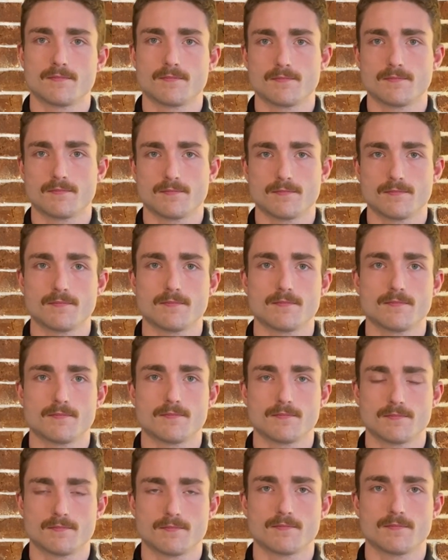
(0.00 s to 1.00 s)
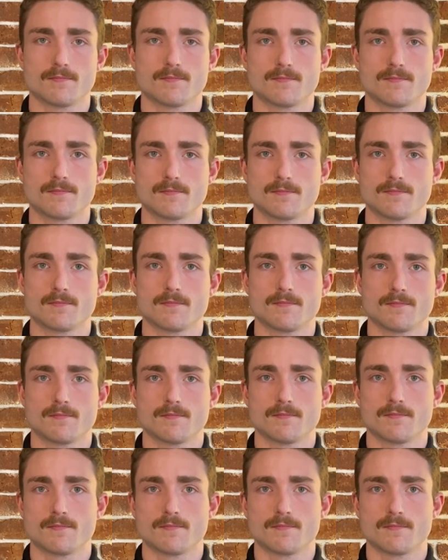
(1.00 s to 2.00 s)

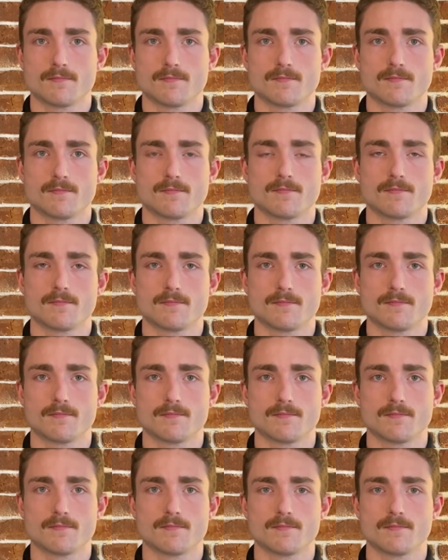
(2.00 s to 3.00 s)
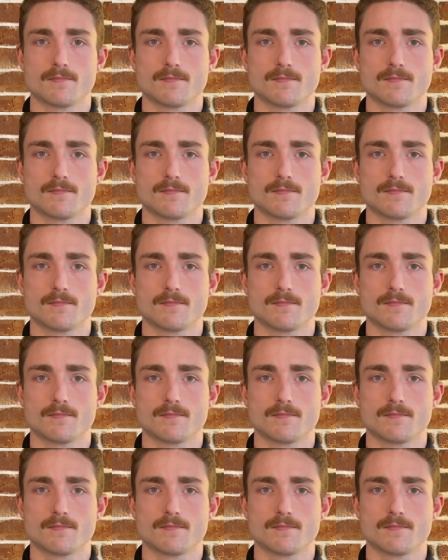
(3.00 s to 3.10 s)
(not speaking)